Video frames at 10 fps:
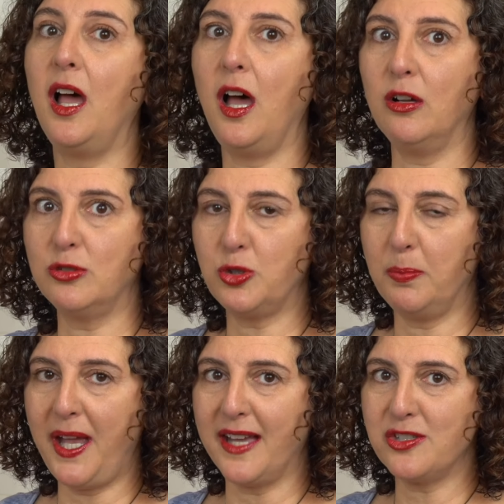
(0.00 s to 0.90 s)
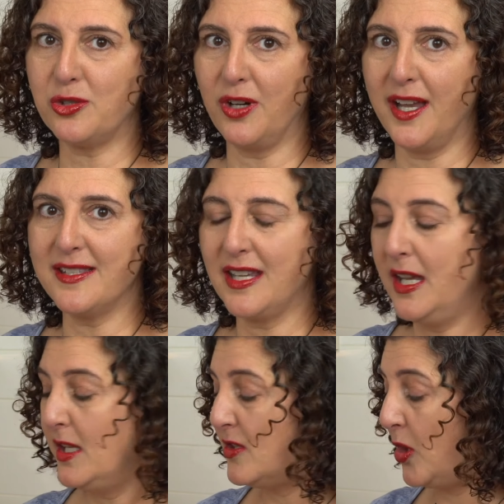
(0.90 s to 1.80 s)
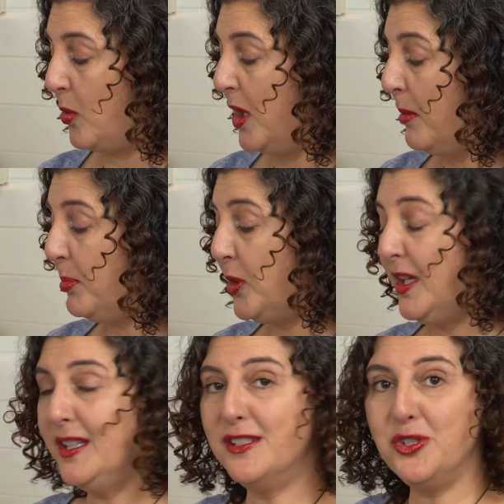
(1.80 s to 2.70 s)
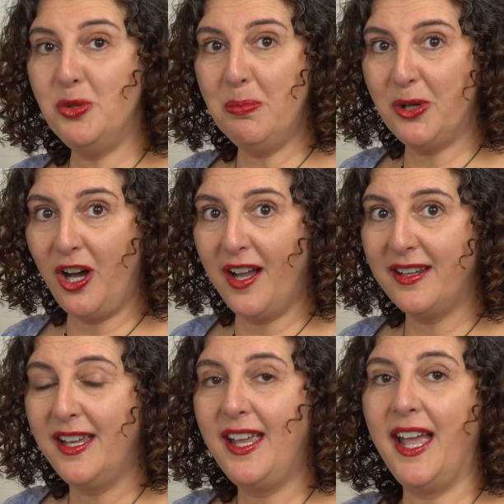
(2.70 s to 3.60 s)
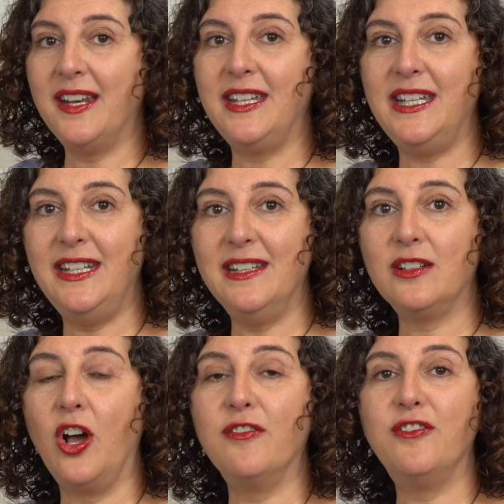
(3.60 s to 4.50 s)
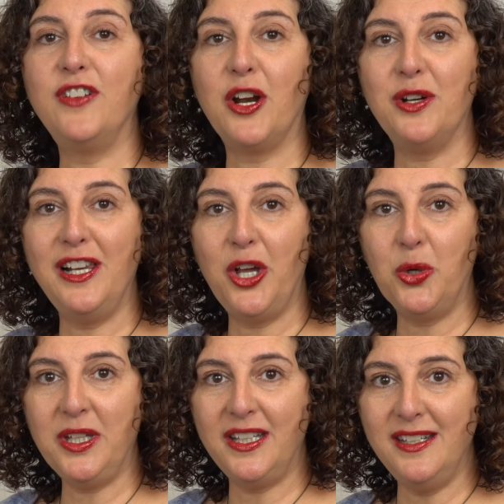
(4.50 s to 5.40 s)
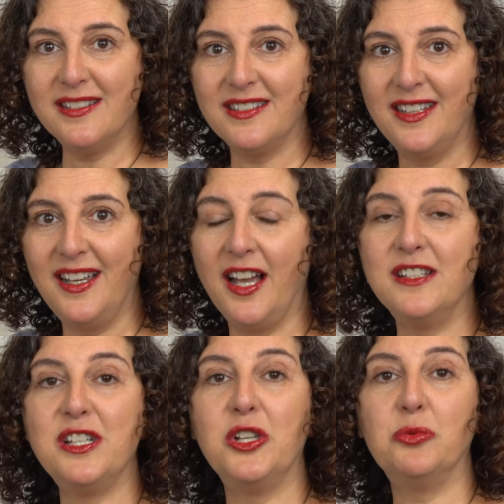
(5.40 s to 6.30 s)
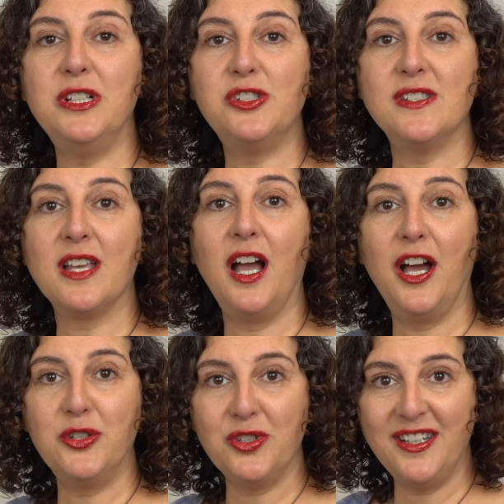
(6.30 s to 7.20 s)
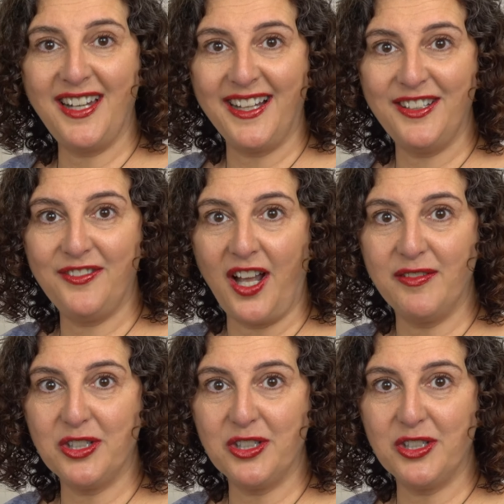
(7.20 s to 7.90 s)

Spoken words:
ultra pasteurized. So put it into a pot and heat it on very low heat until it reaches 195